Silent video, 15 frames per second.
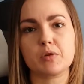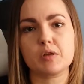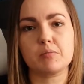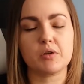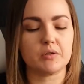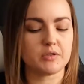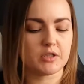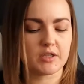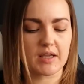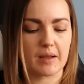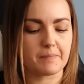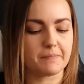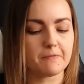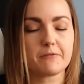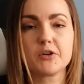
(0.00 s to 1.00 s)
mood. So yeah,
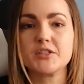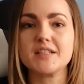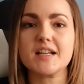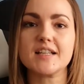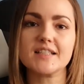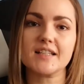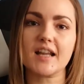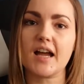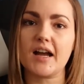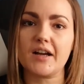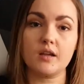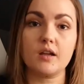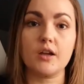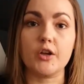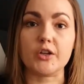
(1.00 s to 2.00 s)
4 stars and a heart.
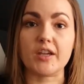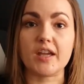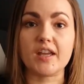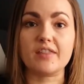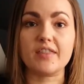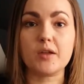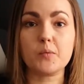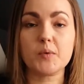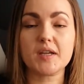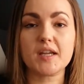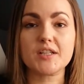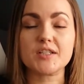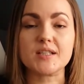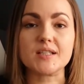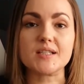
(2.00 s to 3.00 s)
Okay, then we get
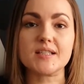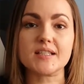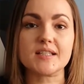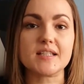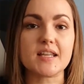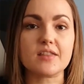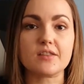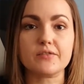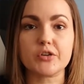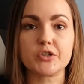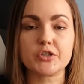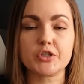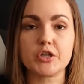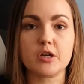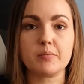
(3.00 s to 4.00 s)
to the 16th of
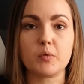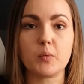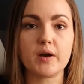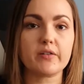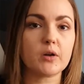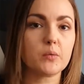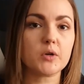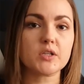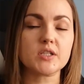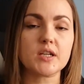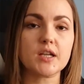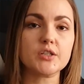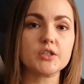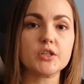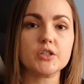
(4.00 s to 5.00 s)
October, where I watched
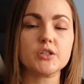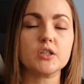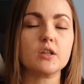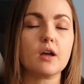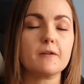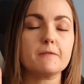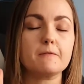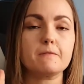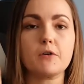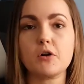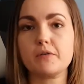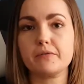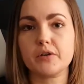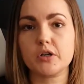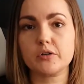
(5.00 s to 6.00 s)
a total of 4
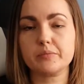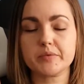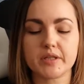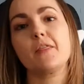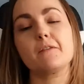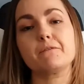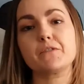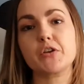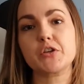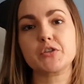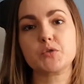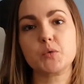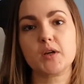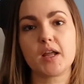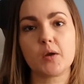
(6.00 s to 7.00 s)
films. The first
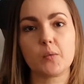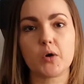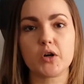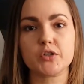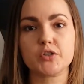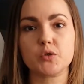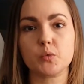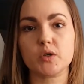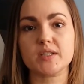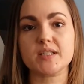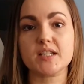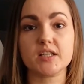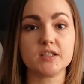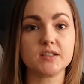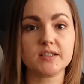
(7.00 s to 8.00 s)
one I watched was
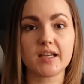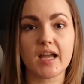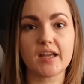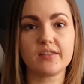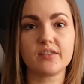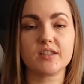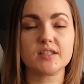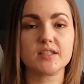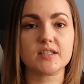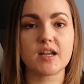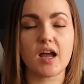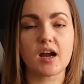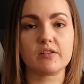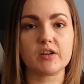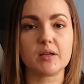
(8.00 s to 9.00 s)
Till Death,
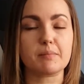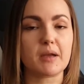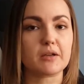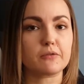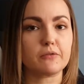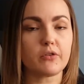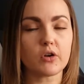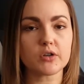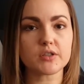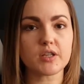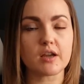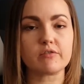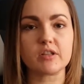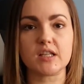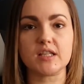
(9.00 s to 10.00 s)
starring Megan Fox,
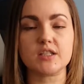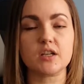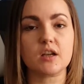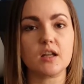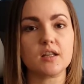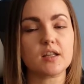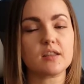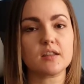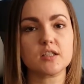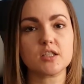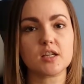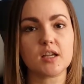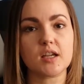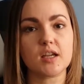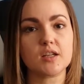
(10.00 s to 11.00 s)
and released earlier this
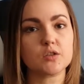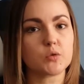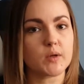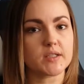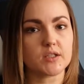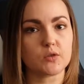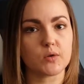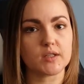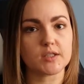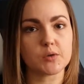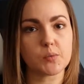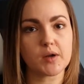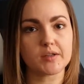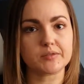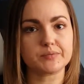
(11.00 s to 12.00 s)
year in 2021.